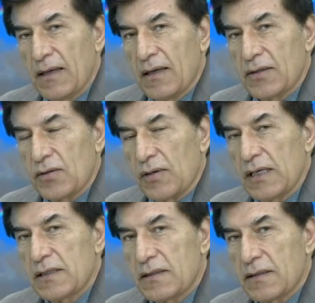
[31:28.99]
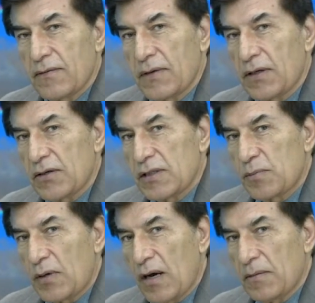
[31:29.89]
so his finger is
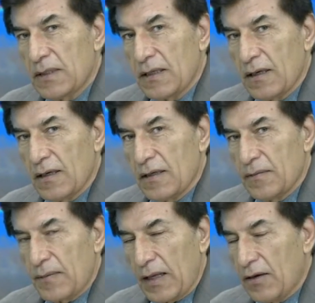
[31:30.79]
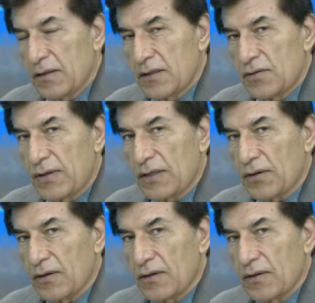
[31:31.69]
probably on the
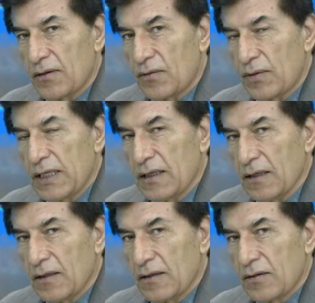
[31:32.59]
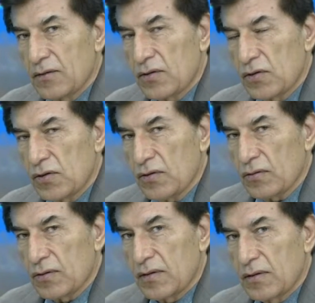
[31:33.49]
trigger, ready to
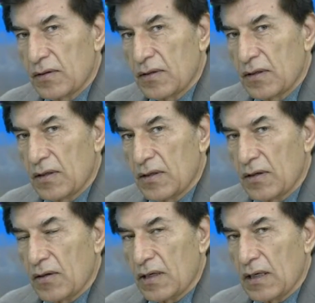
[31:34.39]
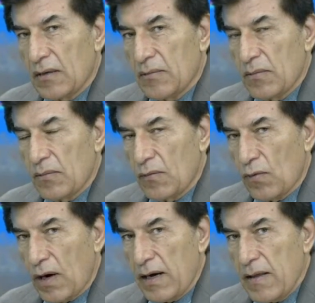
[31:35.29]
shoot.
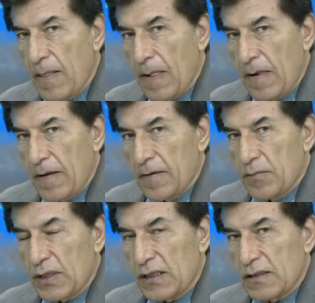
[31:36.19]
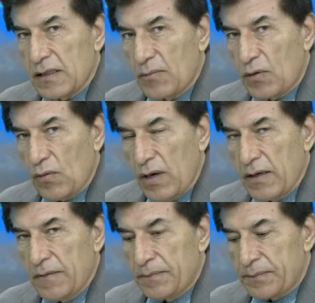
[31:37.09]
Why? Because number
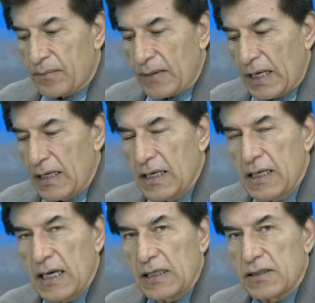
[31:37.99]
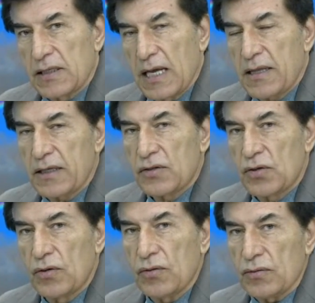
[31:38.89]
one, he has nothing
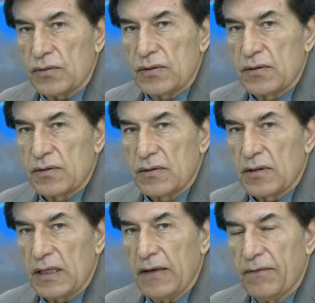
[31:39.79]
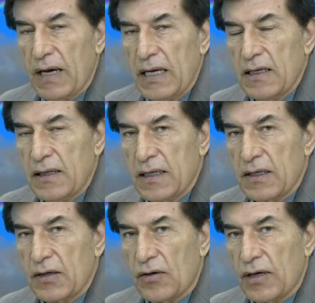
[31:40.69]
to lose. If
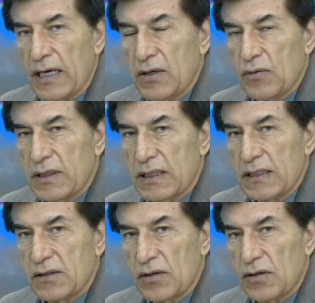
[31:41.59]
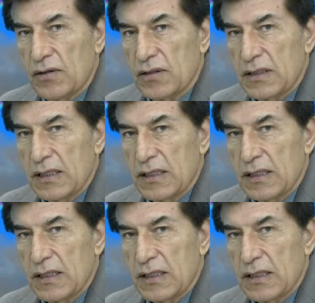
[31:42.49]
anything or anyone gets hurt,